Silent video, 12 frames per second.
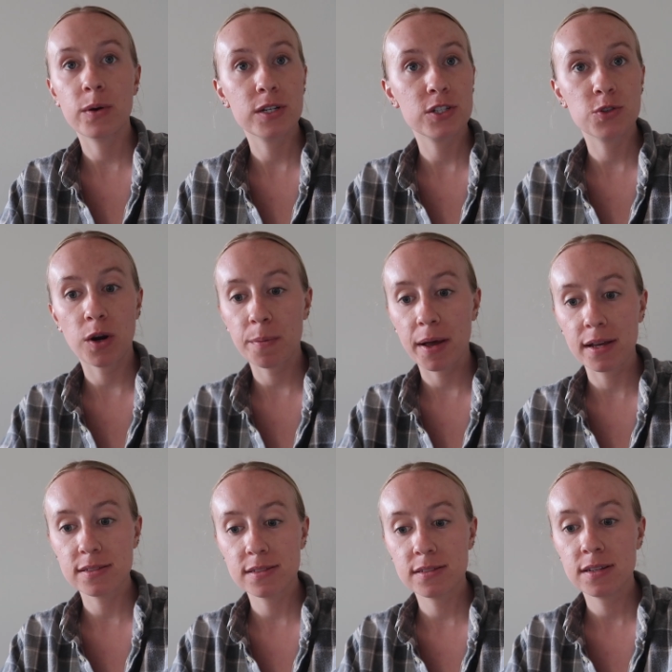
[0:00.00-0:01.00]
going to do our
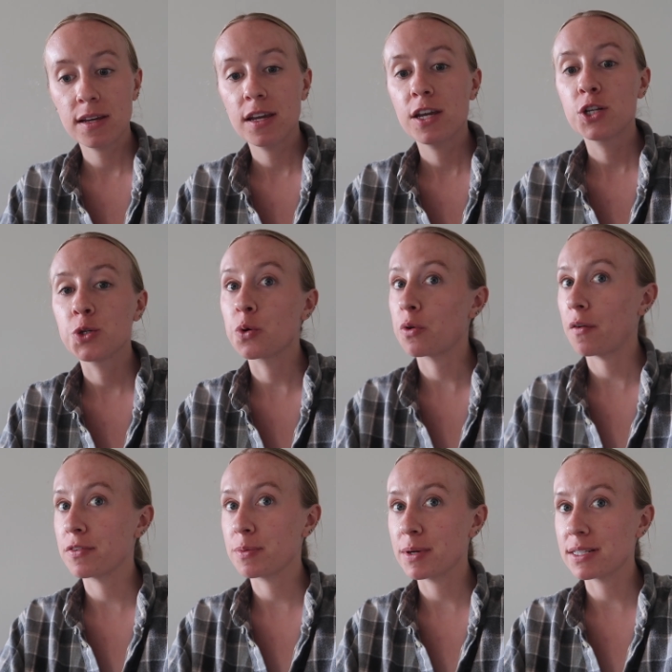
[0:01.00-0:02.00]
best to
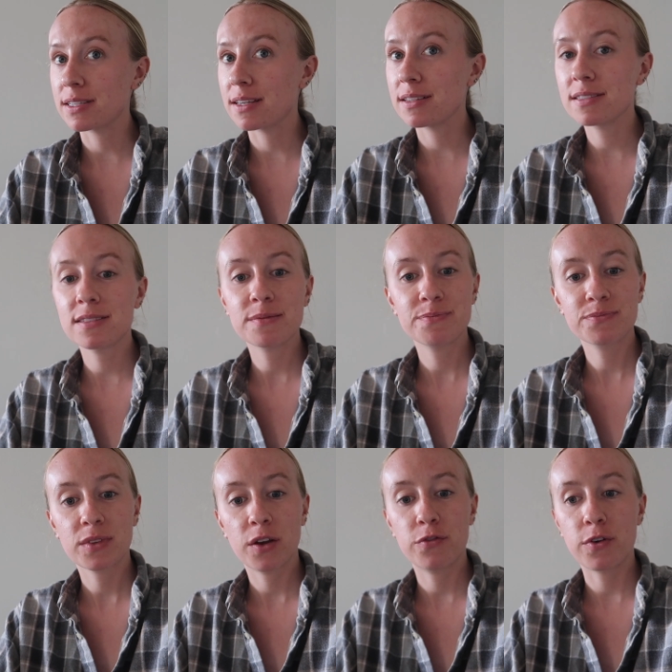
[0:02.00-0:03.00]
thrift pieces
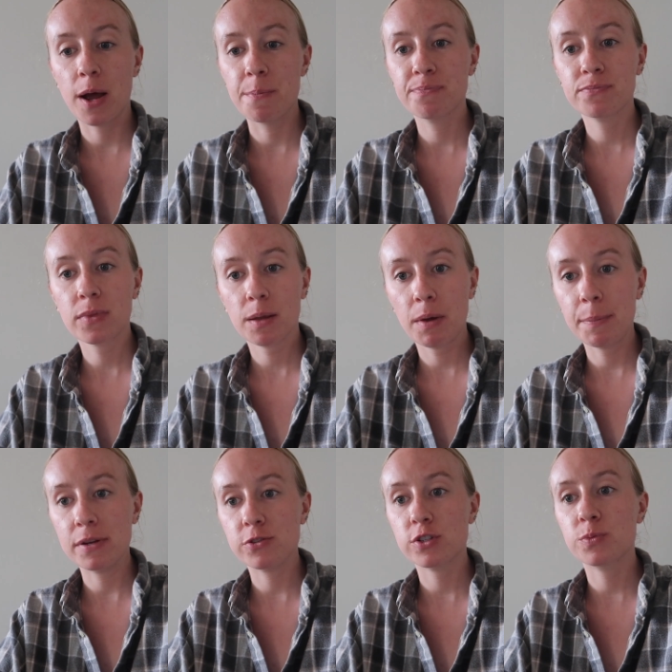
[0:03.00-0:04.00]
from my
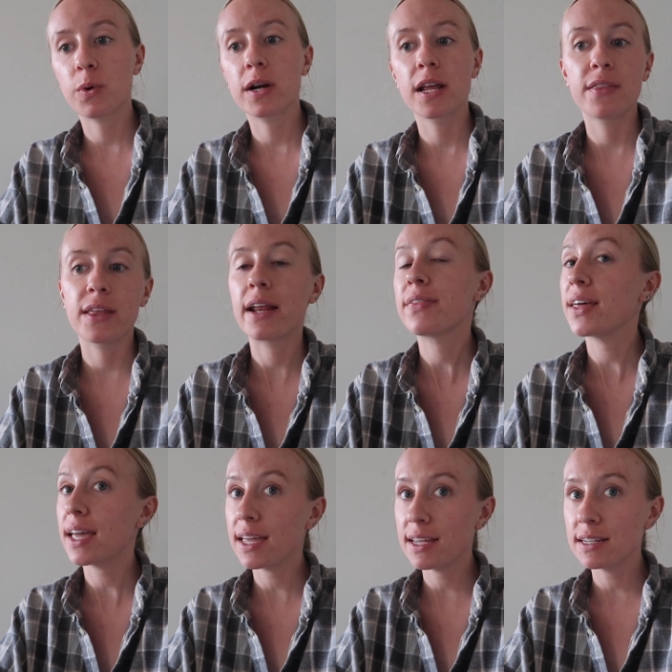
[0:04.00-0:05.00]
Pinterest board, and then at
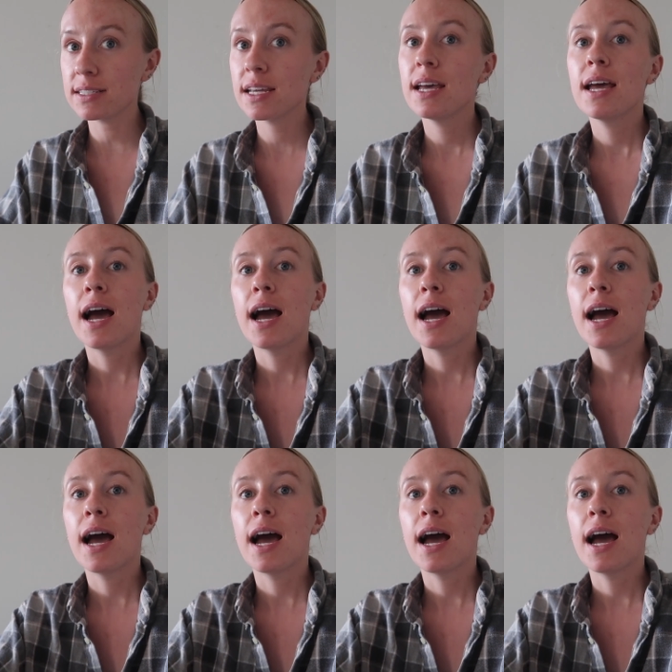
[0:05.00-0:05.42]
the end,